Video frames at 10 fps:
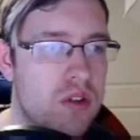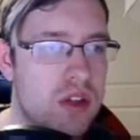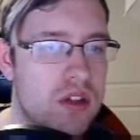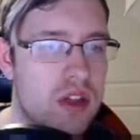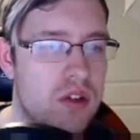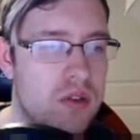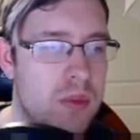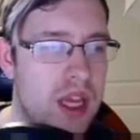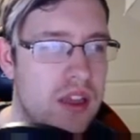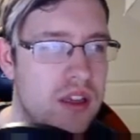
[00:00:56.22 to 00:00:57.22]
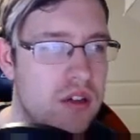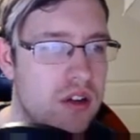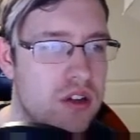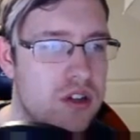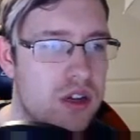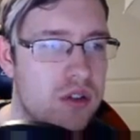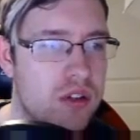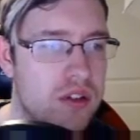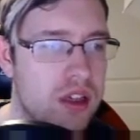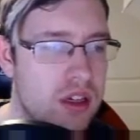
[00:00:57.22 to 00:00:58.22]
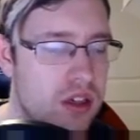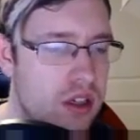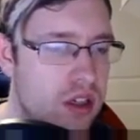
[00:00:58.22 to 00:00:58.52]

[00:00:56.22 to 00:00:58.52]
let's get over back here on Shenron's lair.